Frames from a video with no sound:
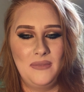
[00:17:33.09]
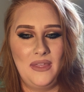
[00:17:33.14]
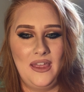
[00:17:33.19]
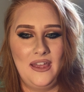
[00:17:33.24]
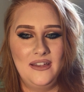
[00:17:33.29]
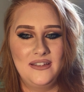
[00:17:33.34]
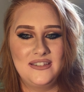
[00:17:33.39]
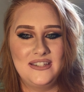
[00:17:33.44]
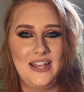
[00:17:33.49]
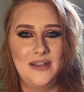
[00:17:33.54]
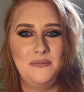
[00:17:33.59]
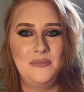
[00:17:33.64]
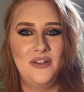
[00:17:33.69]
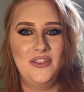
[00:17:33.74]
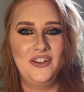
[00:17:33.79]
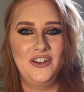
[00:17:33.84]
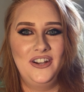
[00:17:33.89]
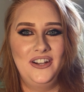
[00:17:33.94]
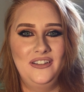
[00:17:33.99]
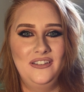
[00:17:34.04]
my
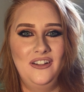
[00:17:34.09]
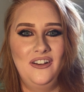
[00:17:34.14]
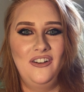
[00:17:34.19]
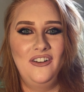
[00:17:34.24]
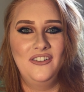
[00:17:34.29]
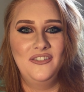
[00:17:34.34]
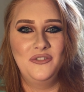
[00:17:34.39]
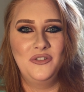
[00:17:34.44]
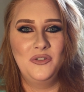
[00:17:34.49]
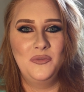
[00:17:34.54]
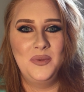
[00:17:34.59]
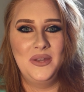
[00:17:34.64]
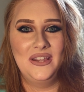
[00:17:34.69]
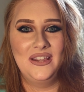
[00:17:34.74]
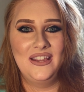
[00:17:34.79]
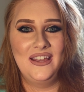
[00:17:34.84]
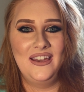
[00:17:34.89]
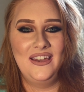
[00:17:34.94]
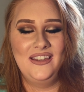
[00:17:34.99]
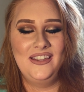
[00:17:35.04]
stepmother-in-law will be
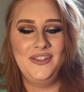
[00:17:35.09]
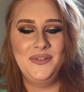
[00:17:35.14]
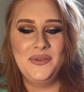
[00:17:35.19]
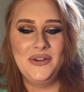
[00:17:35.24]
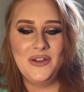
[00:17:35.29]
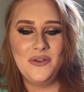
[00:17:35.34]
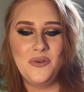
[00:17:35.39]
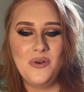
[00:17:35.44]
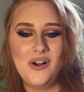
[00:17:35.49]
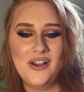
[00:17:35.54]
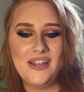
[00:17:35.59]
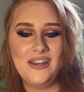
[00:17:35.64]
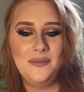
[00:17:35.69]
like you want to go walk?"